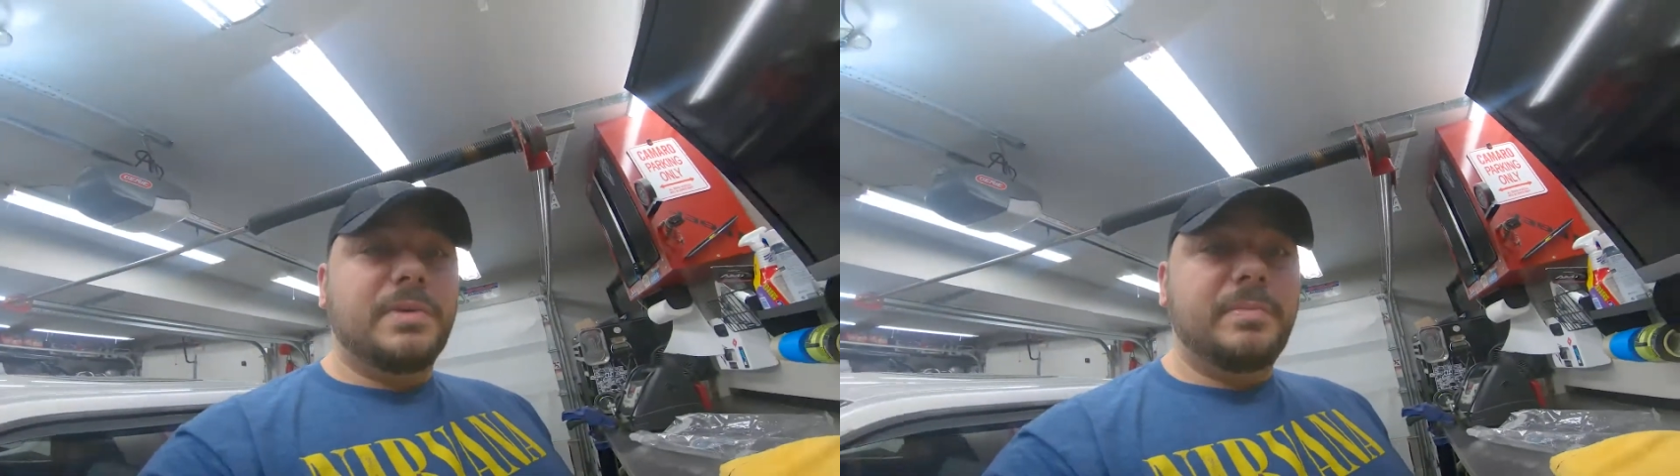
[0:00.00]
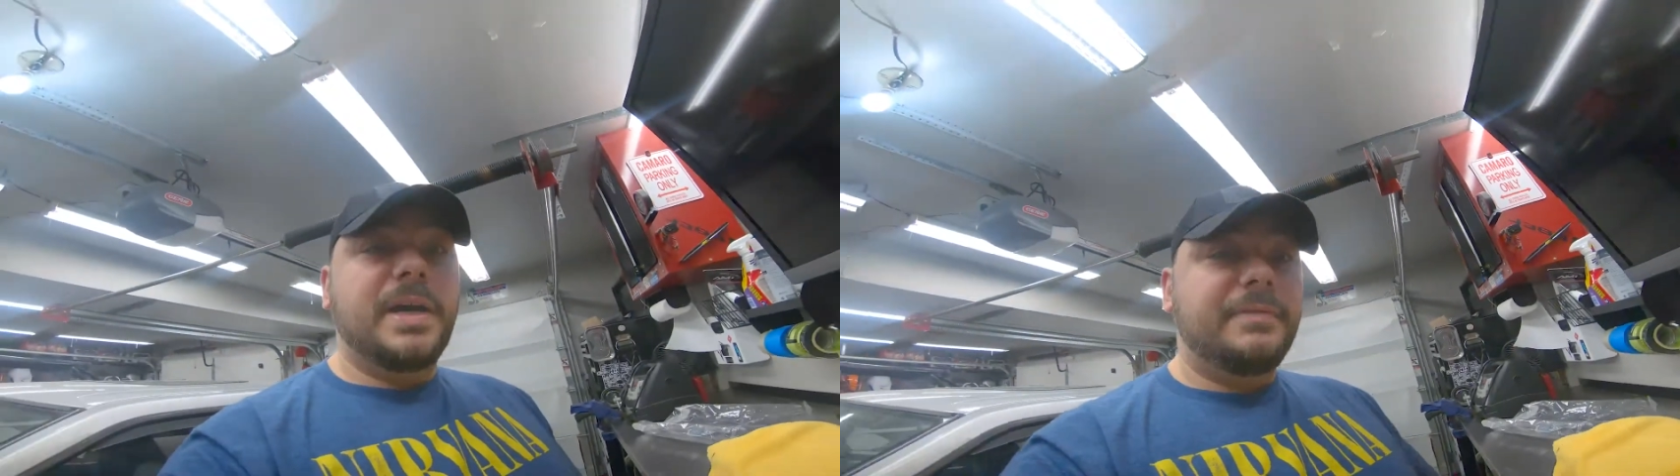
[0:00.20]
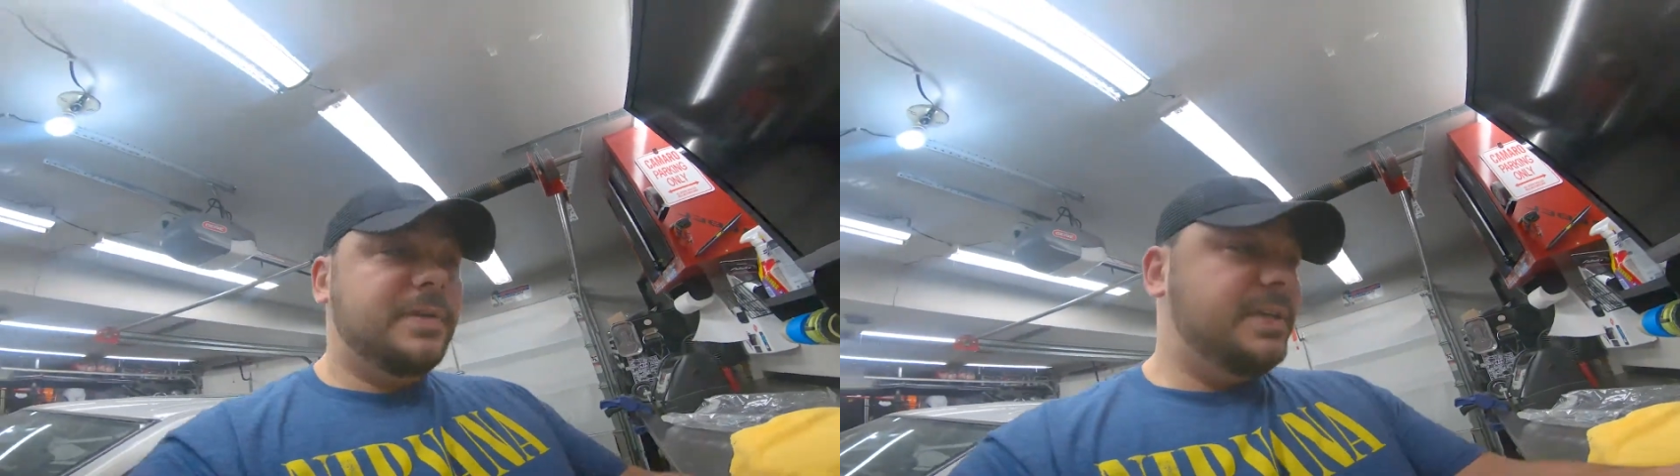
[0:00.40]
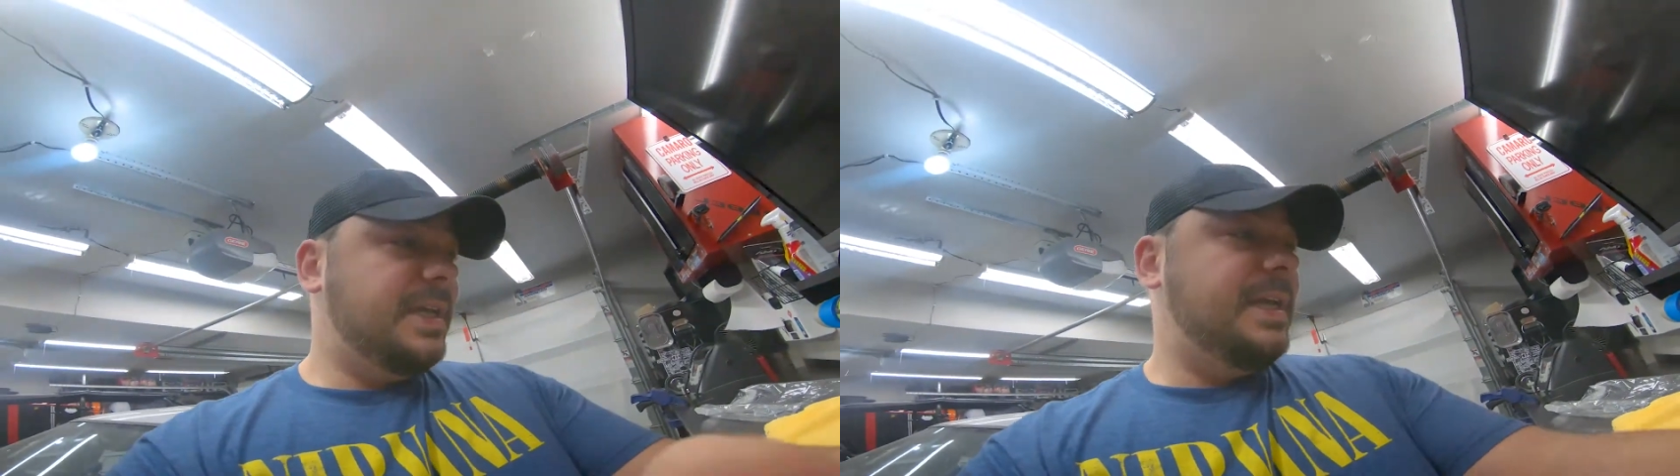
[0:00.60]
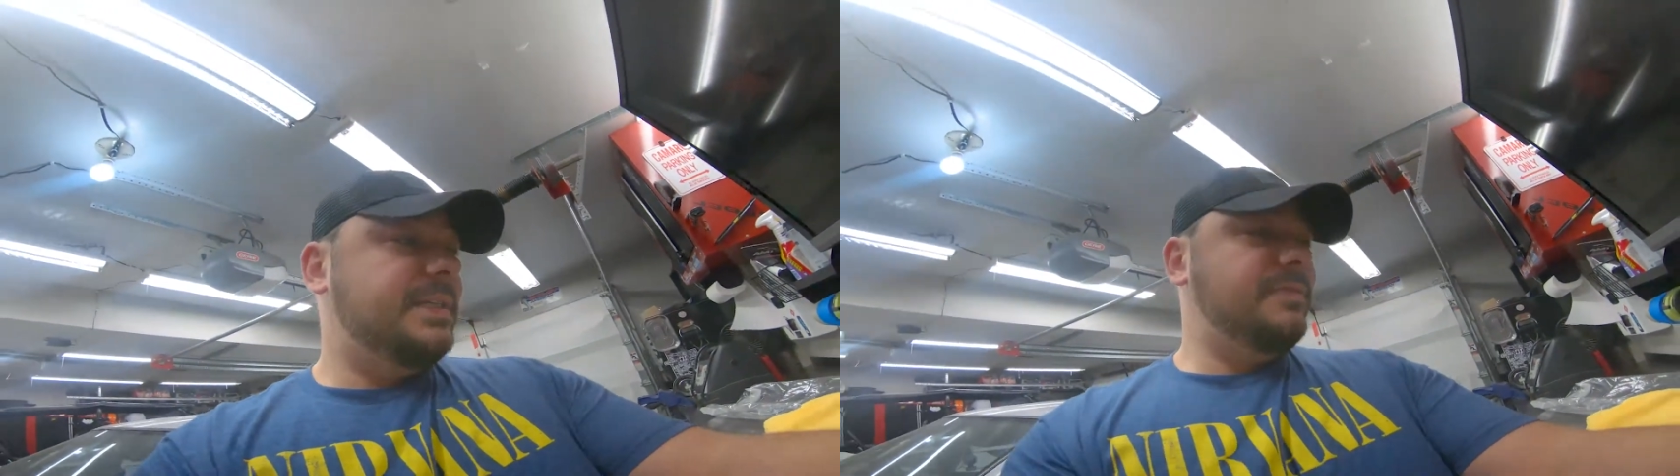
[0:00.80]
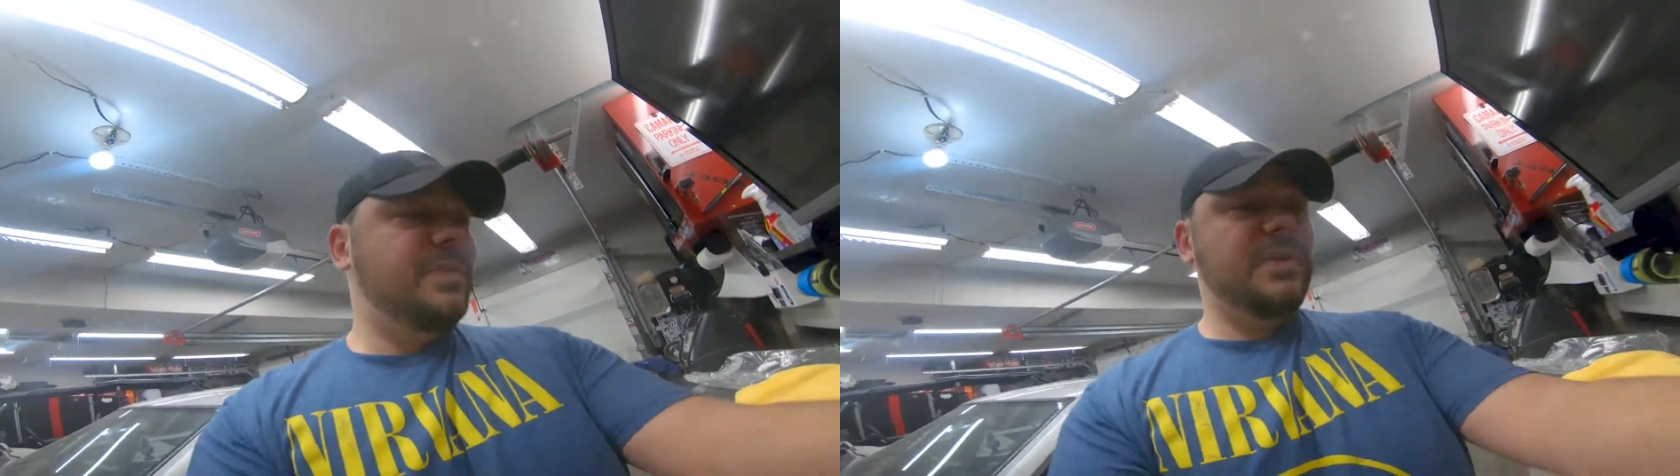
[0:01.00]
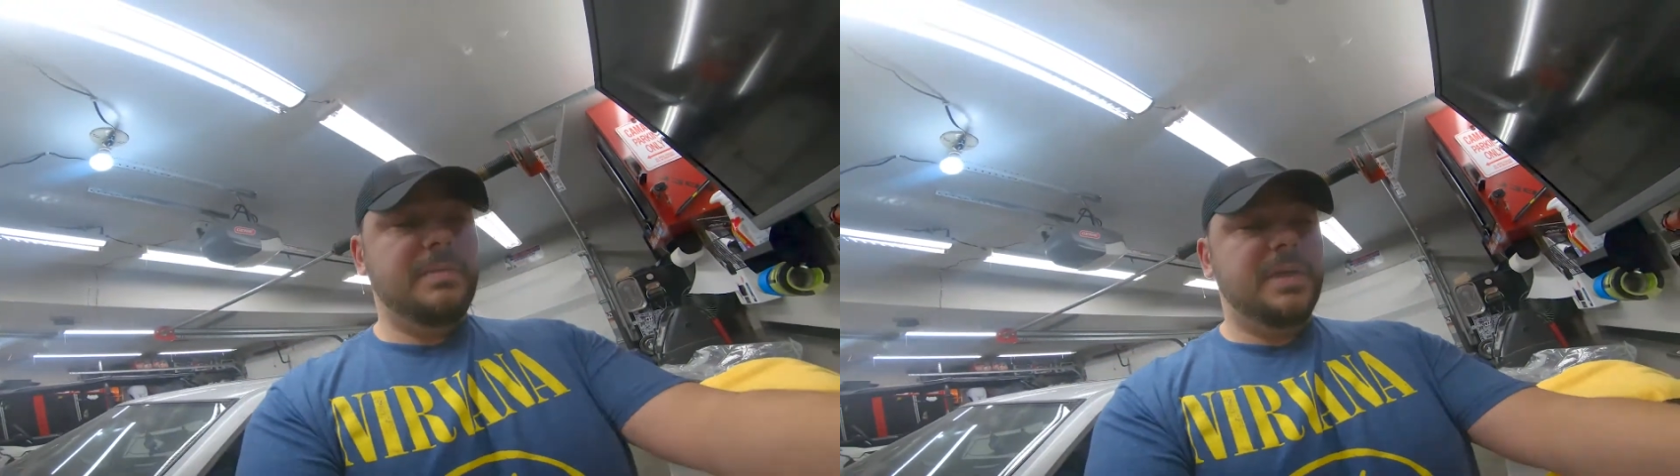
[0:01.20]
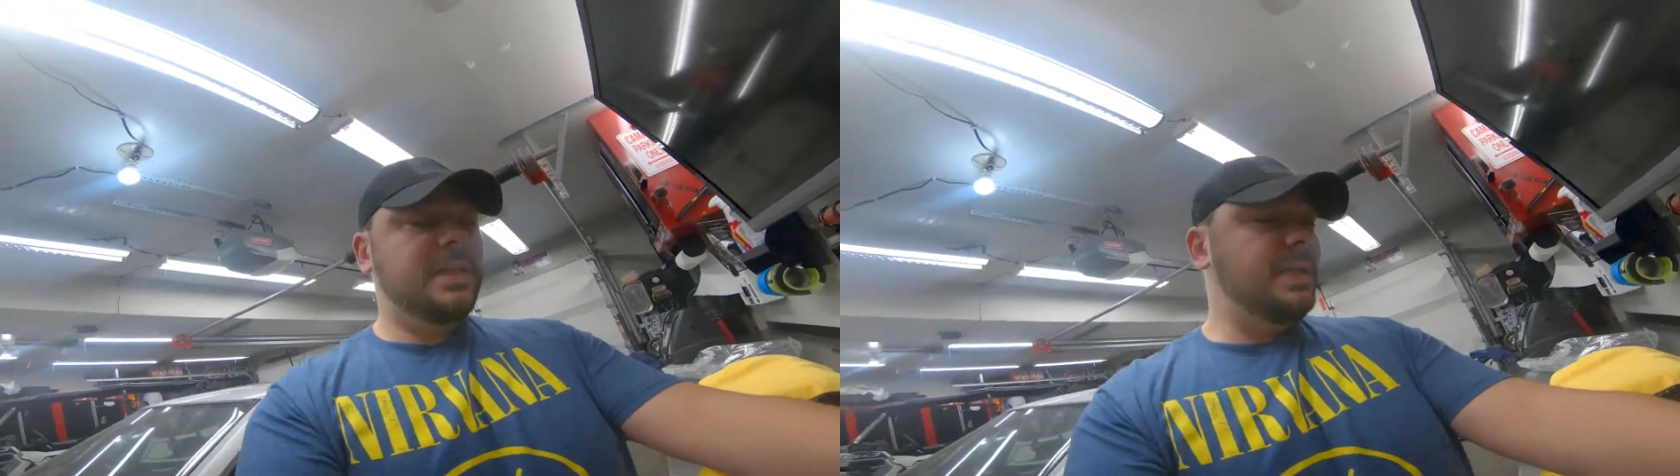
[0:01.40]
rip off your tags if you're going
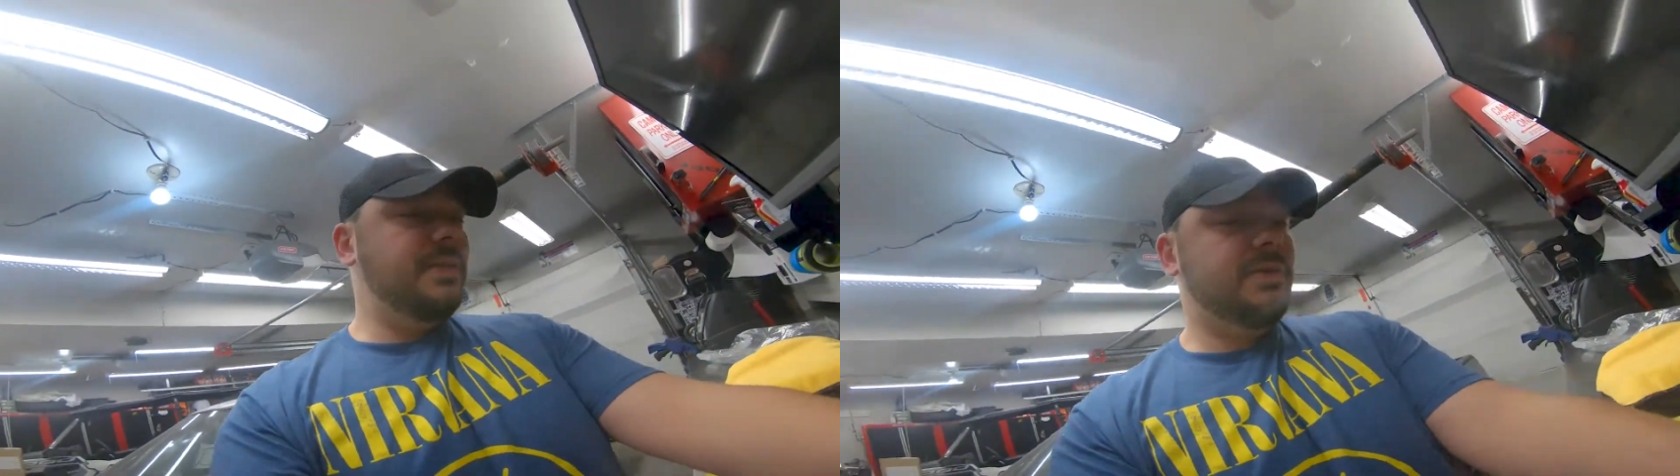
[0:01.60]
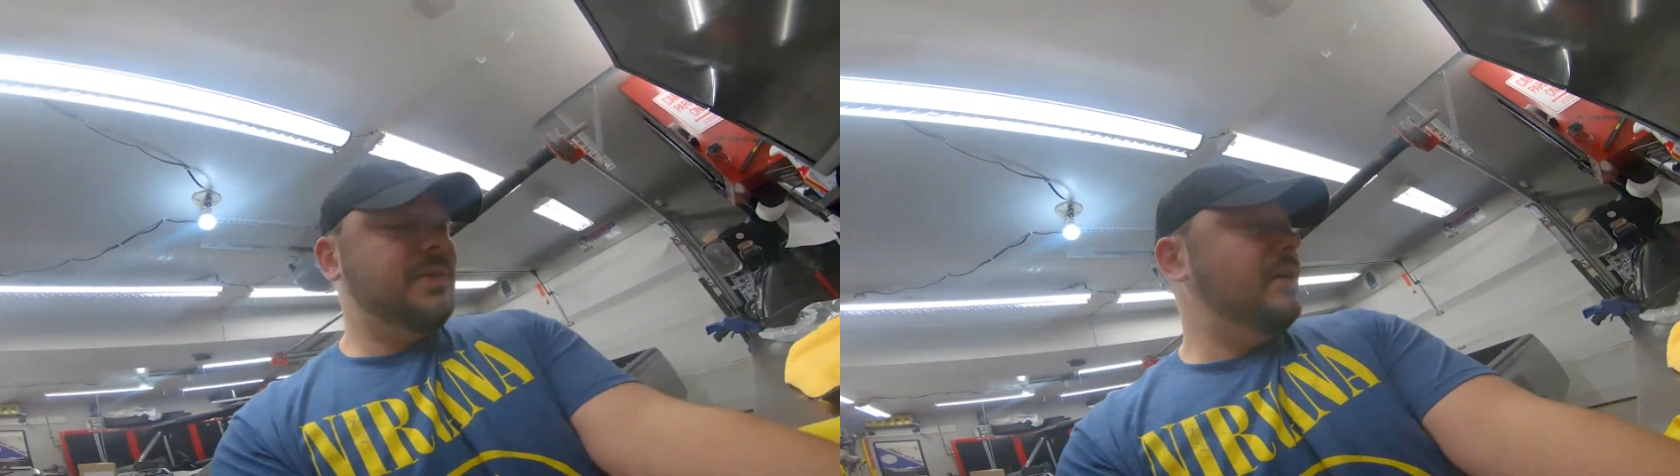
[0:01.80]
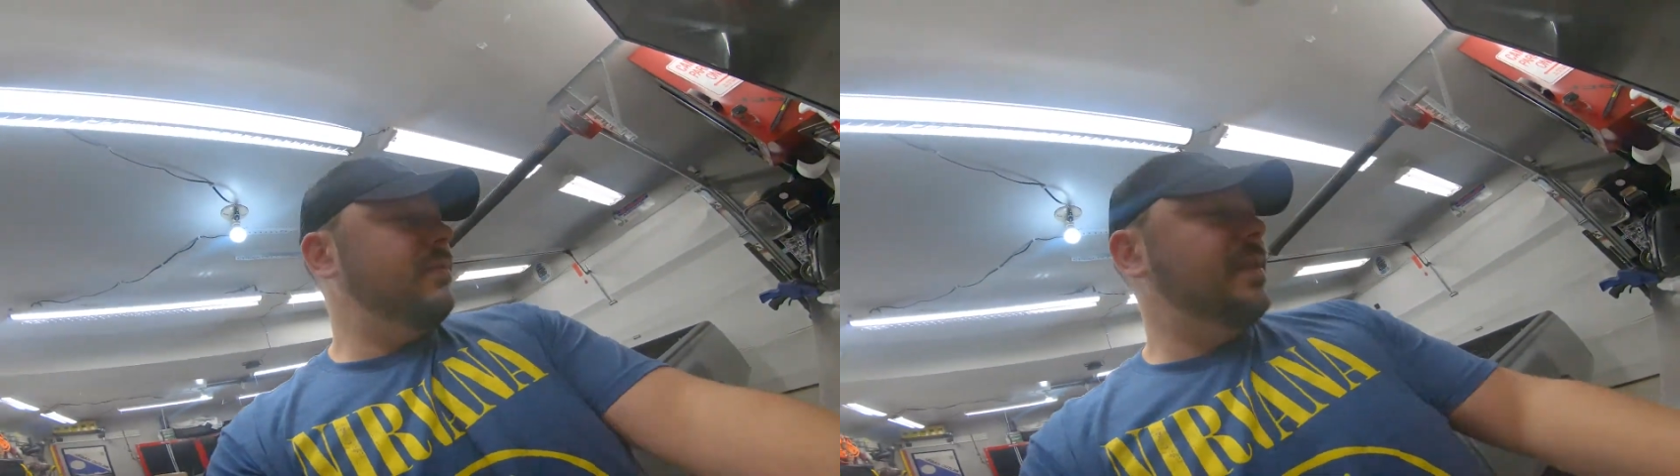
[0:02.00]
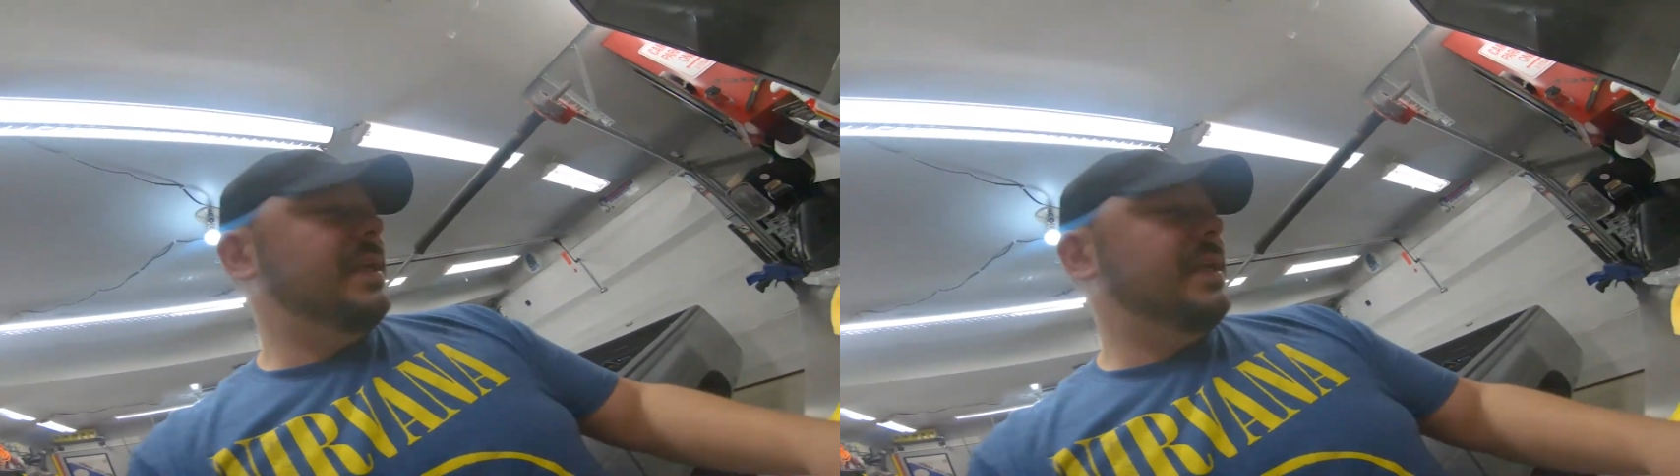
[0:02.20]
to be cleaning your car with